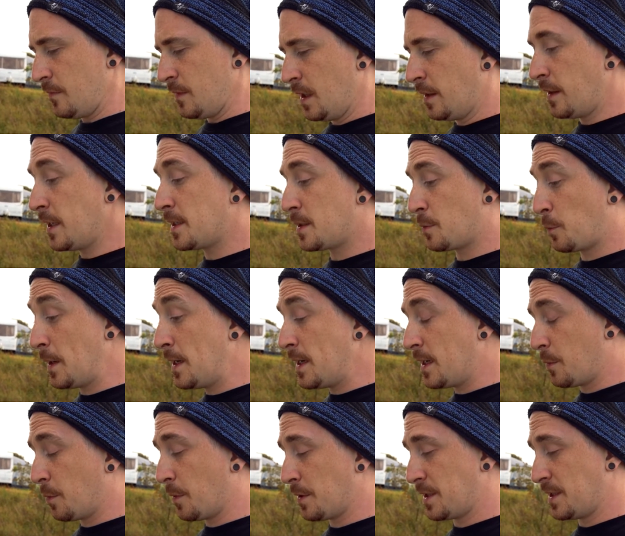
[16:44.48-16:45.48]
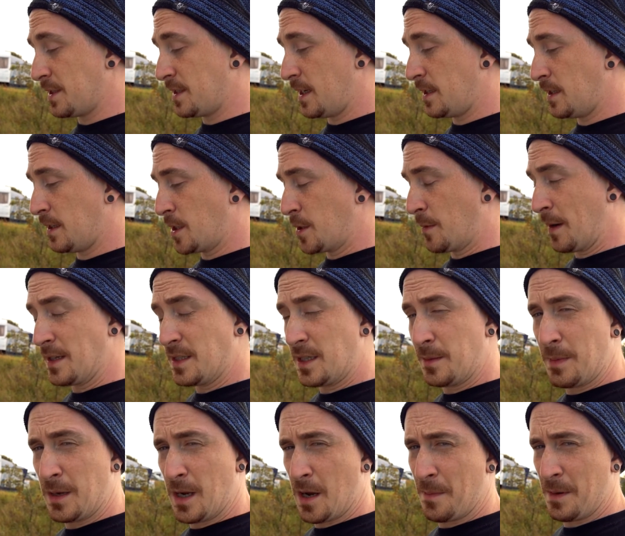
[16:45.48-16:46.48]
This week was intended to actually
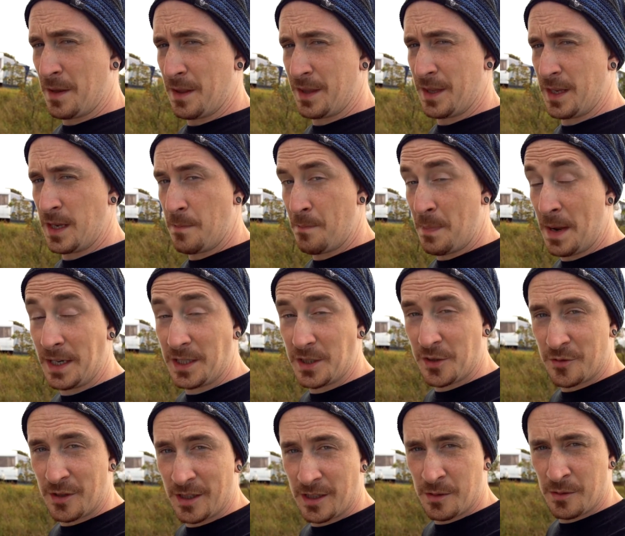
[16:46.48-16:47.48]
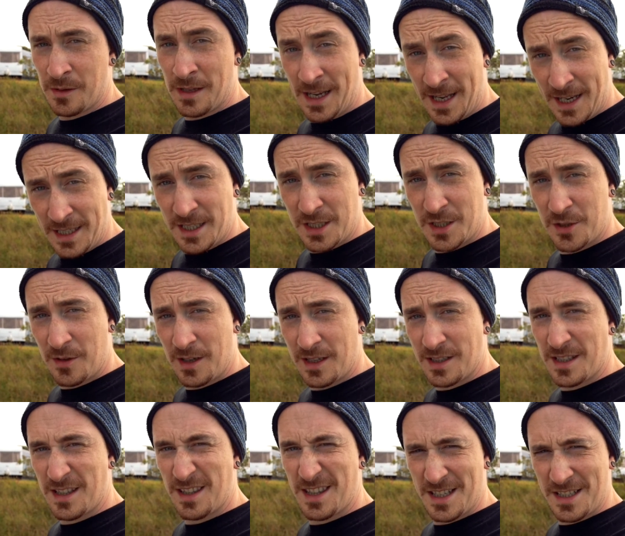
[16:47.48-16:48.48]
be up at the Peak District or the Lake
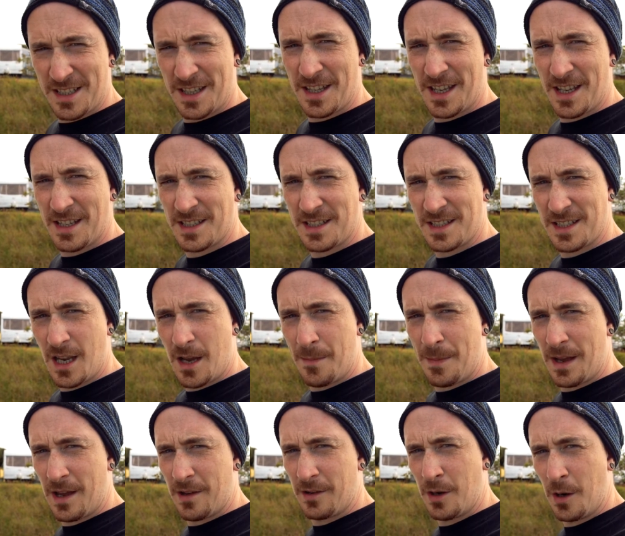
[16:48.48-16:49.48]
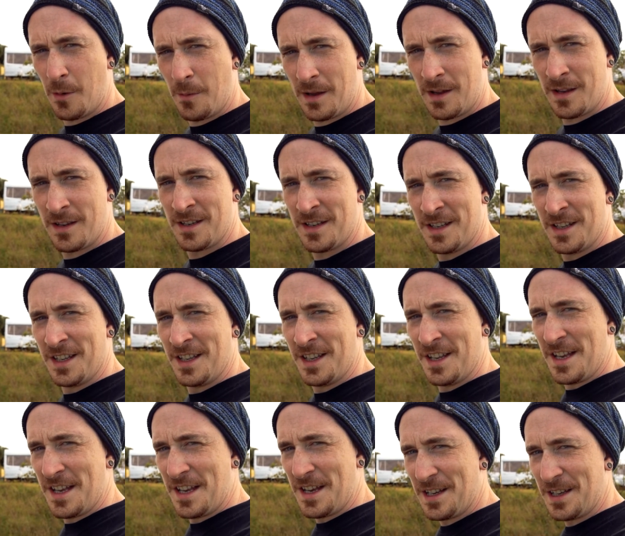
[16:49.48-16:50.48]
District and things like that, just get up out of nowhere.
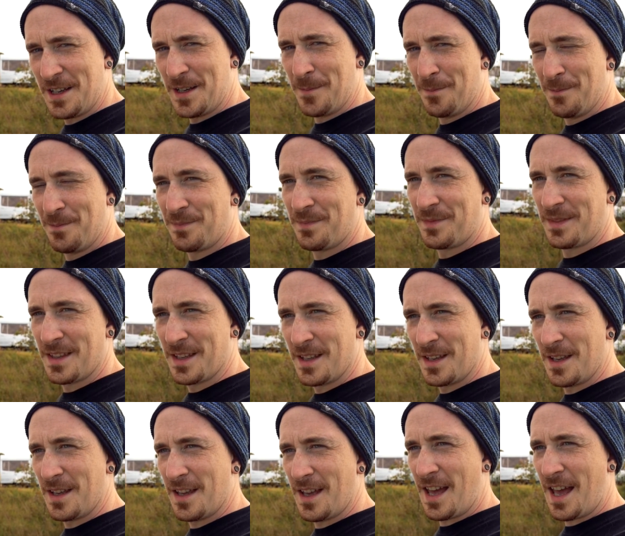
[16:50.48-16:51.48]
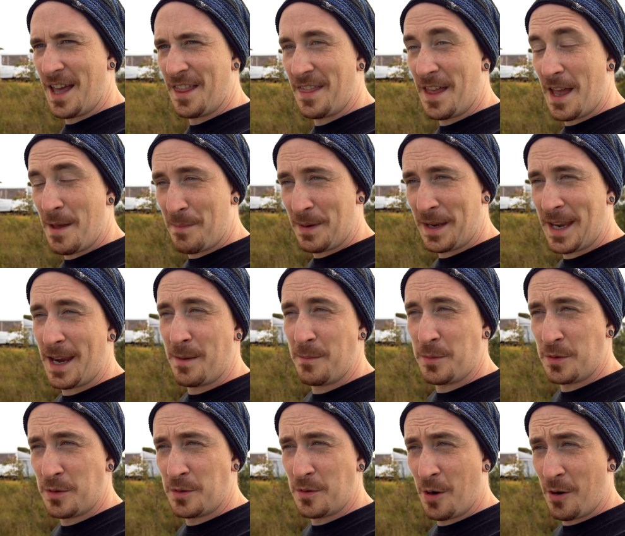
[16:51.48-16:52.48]
And that
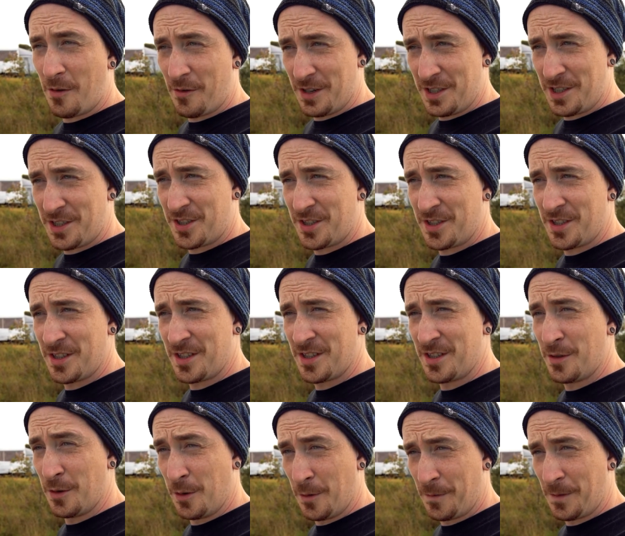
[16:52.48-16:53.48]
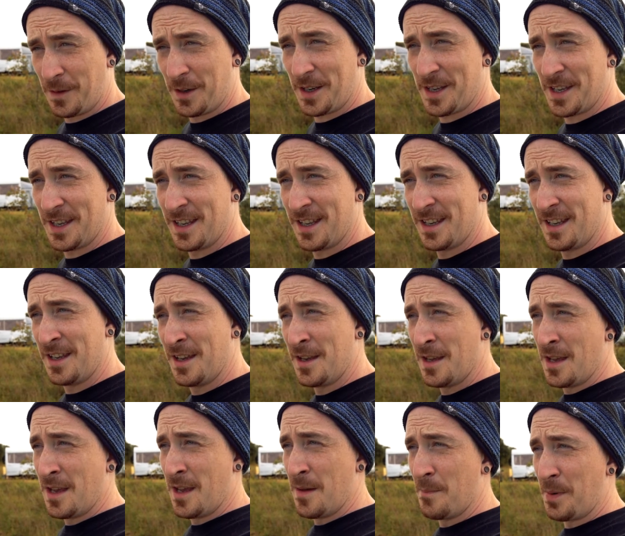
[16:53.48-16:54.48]
became Norfolk,
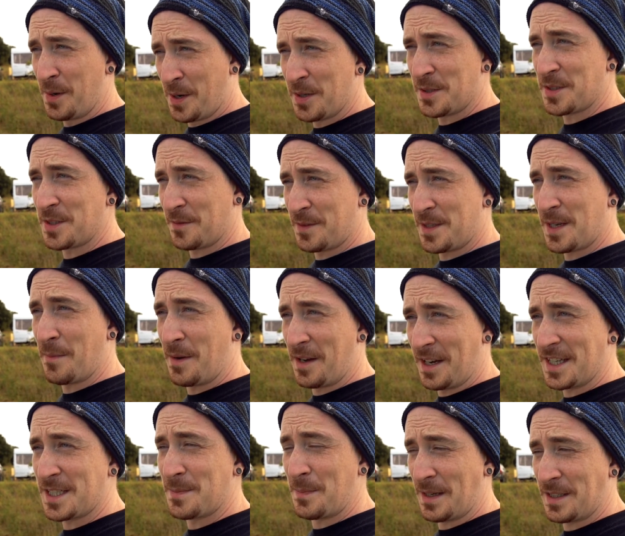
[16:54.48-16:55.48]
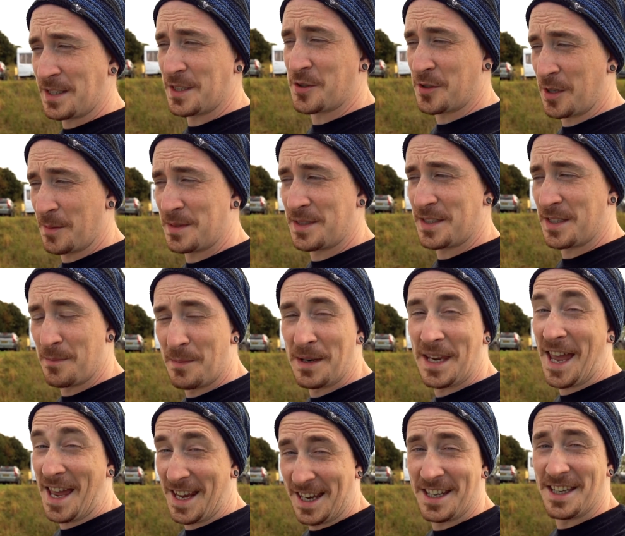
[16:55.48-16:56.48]
because of some unexpected trips to the
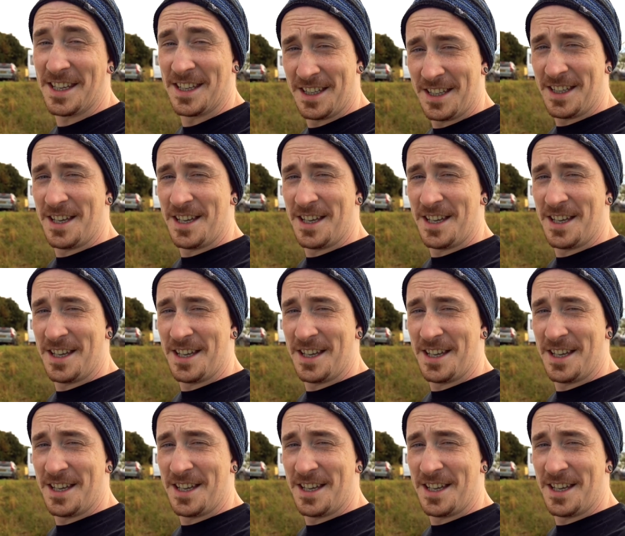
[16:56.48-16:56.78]
mechanic.